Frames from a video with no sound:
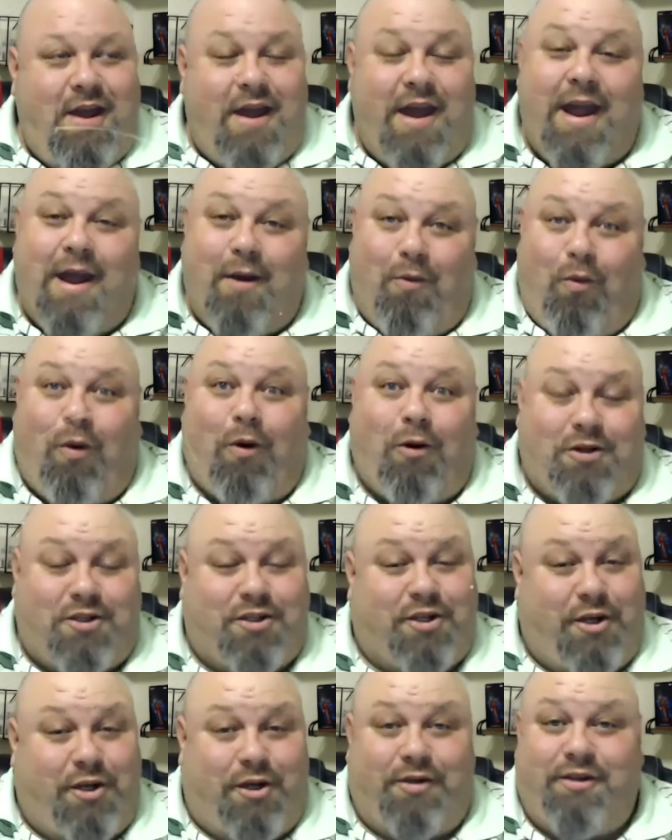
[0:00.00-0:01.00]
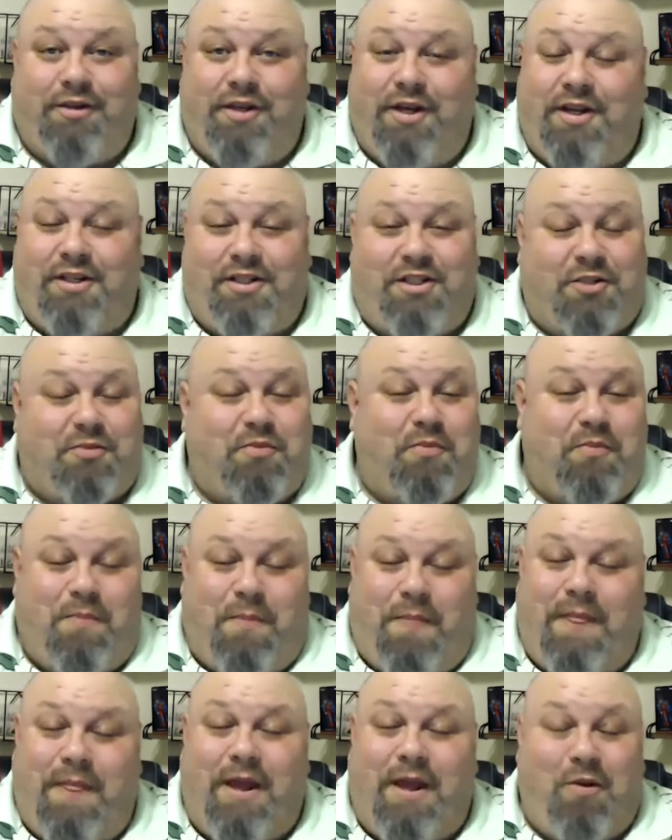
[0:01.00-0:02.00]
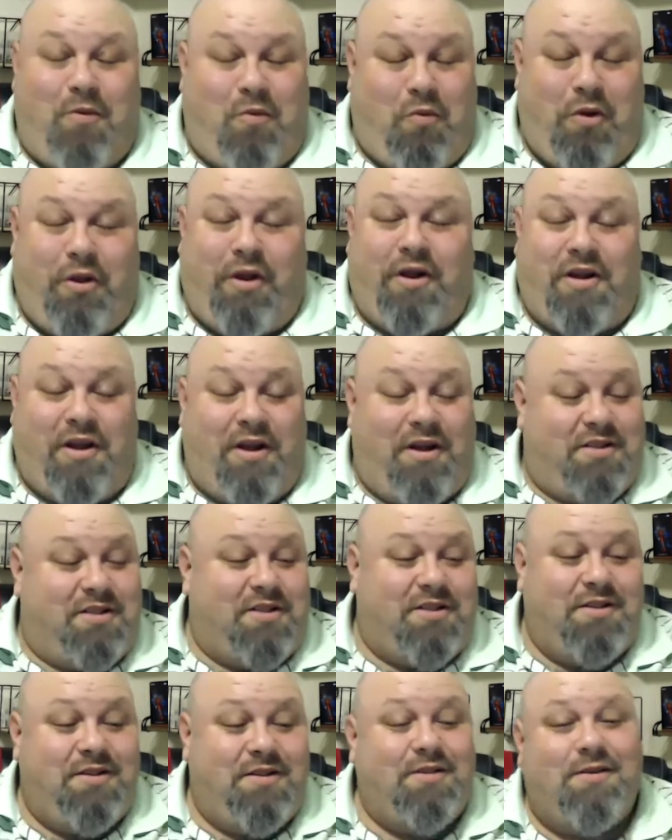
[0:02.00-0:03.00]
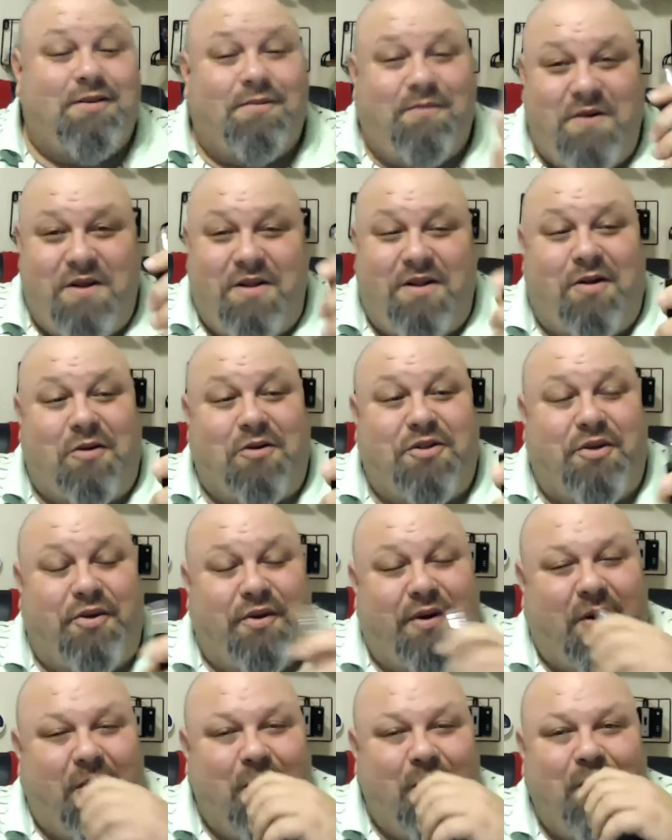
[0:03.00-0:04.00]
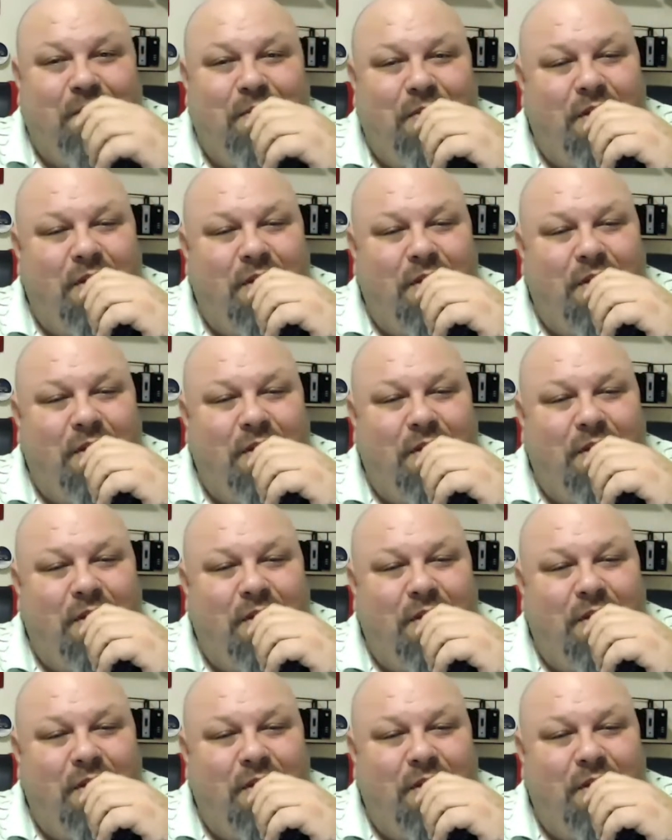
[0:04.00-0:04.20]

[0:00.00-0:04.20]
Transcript: It works good. It really does. Me and there too here.